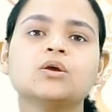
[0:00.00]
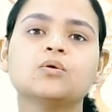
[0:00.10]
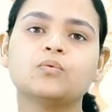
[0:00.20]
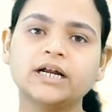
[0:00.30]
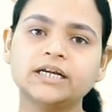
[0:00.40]

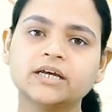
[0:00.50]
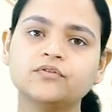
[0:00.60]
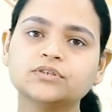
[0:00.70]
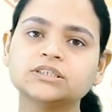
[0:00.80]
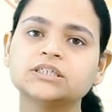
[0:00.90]
While
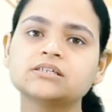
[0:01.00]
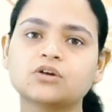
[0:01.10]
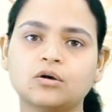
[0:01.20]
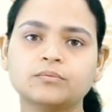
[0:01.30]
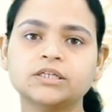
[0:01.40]
diffusion is
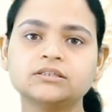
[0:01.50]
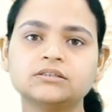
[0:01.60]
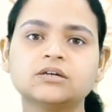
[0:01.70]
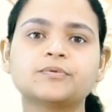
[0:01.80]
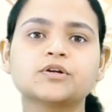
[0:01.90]
common,
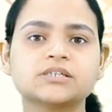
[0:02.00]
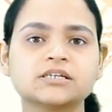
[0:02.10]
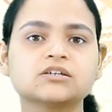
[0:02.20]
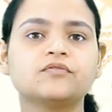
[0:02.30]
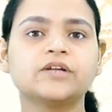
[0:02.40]
the
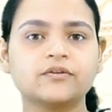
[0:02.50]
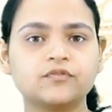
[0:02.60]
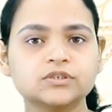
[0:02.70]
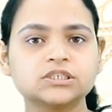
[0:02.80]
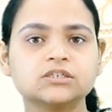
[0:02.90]
process of
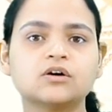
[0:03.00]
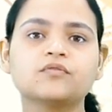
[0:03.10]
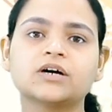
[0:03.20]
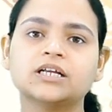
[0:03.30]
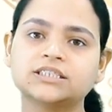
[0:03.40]
diffusion of
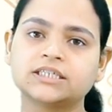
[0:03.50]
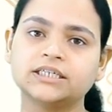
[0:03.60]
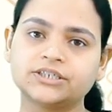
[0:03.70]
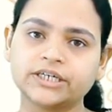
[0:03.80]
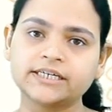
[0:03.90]

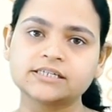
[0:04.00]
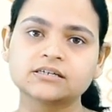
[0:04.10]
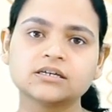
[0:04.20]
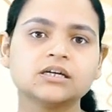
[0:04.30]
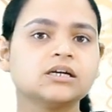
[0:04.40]
cultural traits
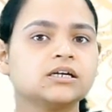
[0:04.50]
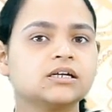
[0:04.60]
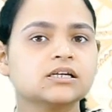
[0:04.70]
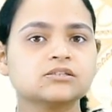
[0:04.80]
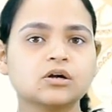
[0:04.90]

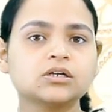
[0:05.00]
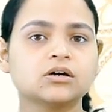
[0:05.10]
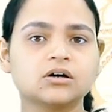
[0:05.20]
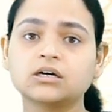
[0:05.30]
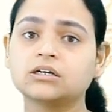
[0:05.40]
does not
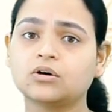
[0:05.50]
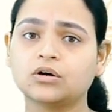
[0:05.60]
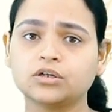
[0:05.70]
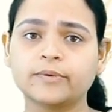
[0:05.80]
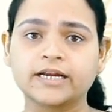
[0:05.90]
occur
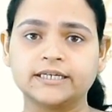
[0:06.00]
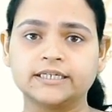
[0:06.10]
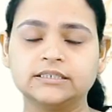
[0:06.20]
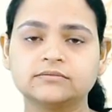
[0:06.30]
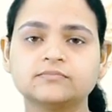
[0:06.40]

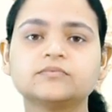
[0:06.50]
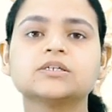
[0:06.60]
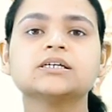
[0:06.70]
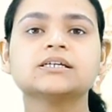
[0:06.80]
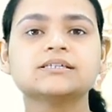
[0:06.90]
automatically.
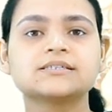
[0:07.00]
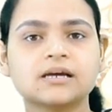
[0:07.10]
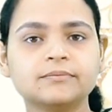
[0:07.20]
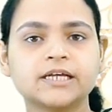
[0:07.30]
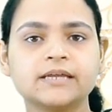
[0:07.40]

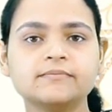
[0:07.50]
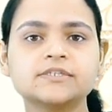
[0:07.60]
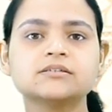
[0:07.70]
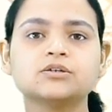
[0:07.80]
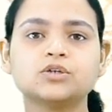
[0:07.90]

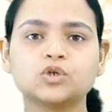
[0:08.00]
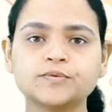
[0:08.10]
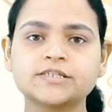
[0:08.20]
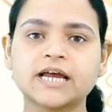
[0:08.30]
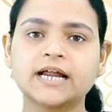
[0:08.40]
Sometimes
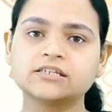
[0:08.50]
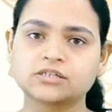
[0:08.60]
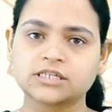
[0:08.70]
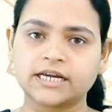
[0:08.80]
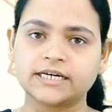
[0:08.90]
groups and
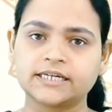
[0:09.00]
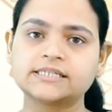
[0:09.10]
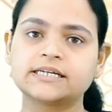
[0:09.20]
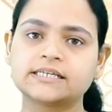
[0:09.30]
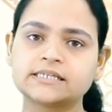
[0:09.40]

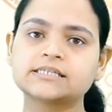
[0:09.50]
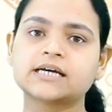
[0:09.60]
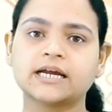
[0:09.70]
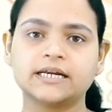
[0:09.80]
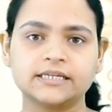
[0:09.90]
societies resist
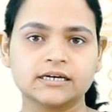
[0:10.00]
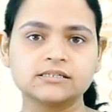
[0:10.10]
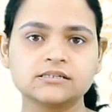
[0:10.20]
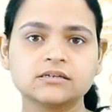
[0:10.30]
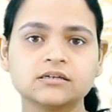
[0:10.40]

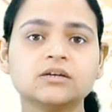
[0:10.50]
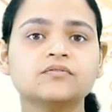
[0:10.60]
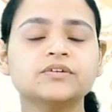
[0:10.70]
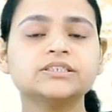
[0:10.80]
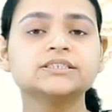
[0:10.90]
ideas
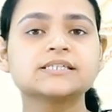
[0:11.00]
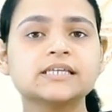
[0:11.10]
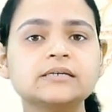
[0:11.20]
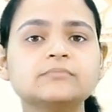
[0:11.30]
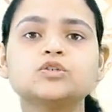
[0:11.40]
which
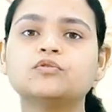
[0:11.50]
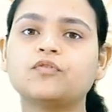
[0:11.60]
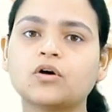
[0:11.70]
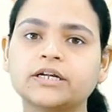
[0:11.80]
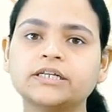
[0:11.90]
seem too
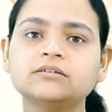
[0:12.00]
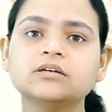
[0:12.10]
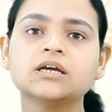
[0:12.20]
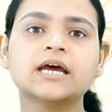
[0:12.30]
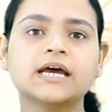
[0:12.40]
foreign,
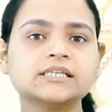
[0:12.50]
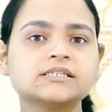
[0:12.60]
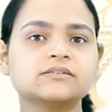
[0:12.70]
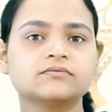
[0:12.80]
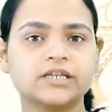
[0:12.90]

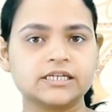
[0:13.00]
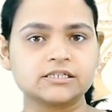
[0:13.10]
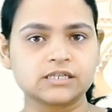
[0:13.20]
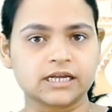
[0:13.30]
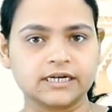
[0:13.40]
as well
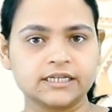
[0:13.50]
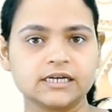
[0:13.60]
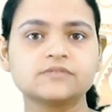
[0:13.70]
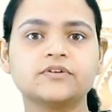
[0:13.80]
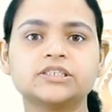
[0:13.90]
as
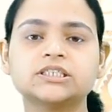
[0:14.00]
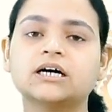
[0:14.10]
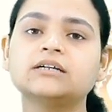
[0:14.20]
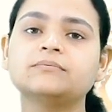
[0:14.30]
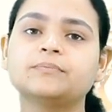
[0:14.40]
ideas which
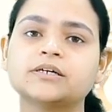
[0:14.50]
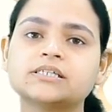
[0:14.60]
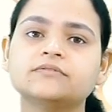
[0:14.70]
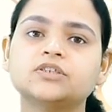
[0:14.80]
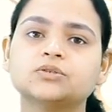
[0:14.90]
are
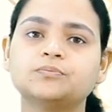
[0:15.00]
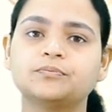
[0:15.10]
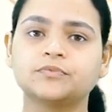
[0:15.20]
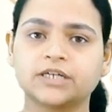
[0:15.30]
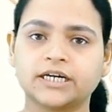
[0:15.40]
perceived to
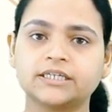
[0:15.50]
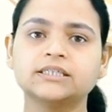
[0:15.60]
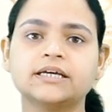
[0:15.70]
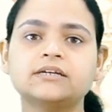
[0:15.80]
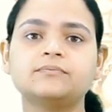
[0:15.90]

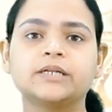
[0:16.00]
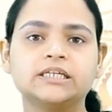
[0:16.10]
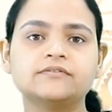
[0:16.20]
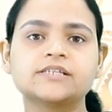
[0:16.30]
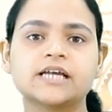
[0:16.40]
threaten their
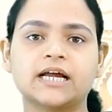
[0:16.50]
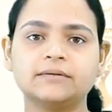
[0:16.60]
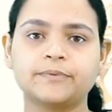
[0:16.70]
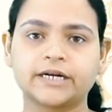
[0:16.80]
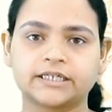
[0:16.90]
beliefs
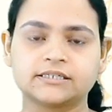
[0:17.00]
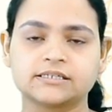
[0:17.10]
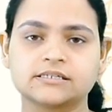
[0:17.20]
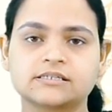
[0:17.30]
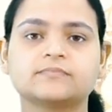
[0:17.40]
and
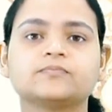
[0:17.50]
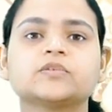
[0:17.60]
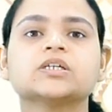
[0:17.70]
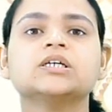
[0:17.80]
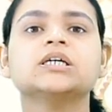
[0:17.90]
practices.
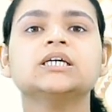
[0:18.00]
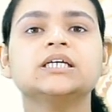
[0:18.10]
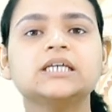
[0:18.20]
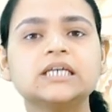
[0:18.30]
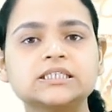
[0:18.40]

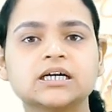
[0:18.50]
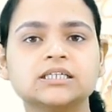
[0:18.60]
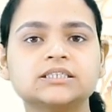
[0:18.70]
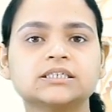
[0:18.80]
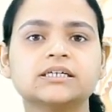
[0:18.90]
Each
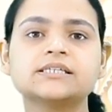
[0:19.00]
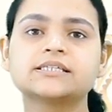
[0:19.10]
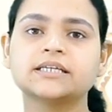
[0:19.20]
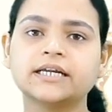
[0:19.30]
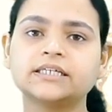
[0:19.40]
culture is
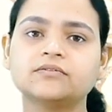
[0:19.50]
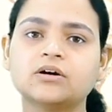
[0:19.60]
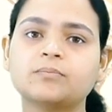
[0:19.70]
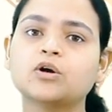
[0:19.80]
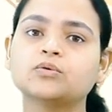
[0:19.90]
selective
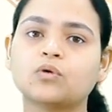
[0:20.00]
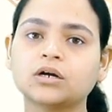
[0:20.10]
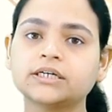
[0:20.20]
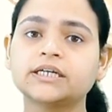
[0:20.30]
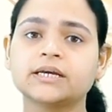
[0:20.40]
about
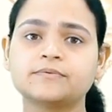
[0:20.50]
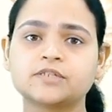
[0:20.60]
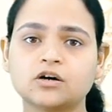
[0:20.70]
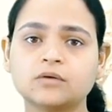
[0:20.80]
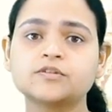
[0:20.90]
what it
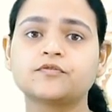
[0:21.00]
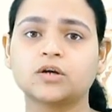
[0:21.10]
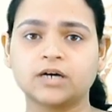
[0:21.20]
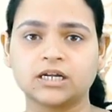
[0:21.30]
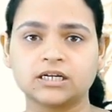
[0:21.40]
absorbs
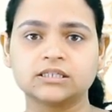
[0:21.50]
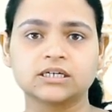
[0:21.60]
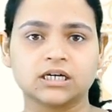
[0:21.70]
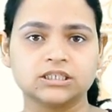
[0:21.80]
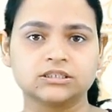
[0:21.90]
from another
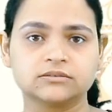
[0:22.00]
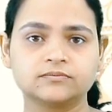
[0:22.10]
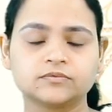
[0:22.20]
culture.